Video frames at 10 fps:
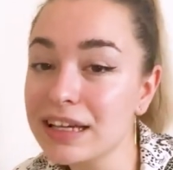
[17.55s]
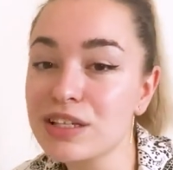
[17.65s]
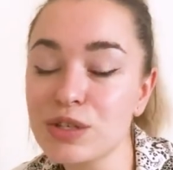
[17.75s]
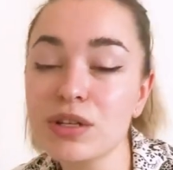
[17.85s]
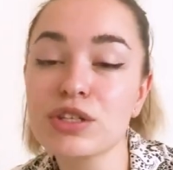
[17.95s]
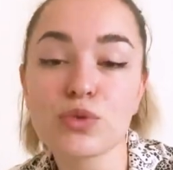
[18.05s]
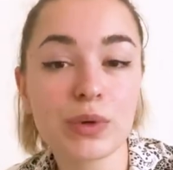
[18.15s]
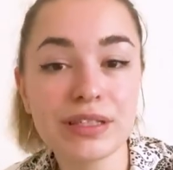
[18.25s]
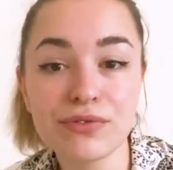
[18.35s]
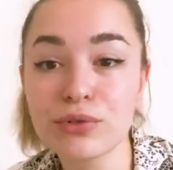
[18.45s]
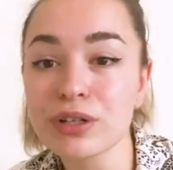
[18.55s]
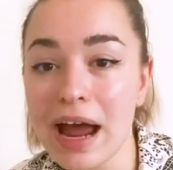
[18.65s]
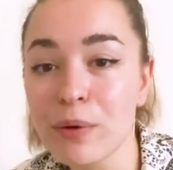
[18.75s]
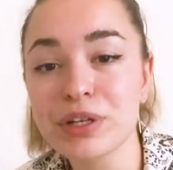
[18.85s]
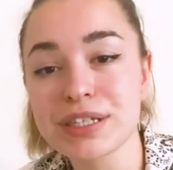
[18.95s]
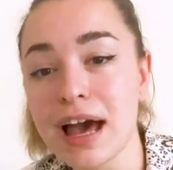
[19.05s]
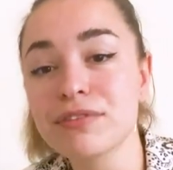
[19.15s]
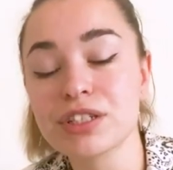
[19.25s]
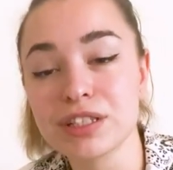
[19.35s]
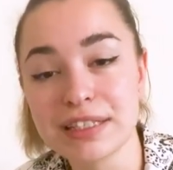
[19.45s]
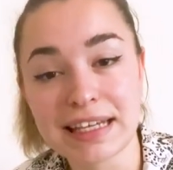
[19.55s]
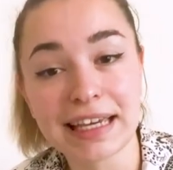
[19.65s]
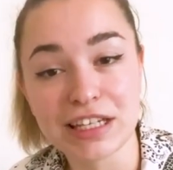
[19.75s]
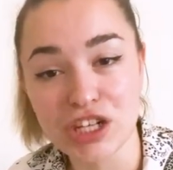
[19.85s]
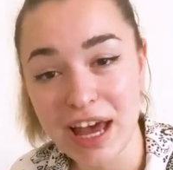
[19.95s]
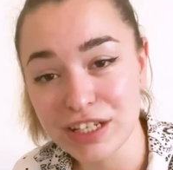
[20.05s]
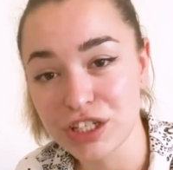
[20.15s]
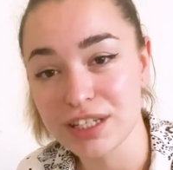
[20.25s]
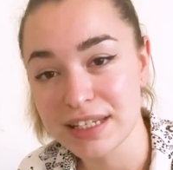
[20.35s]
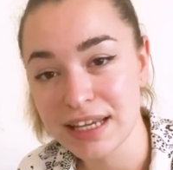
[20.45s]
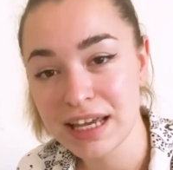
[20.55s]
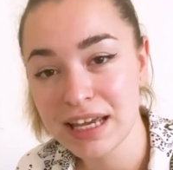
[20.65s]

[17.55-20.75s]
as soon as 24 hours after the tick attaches.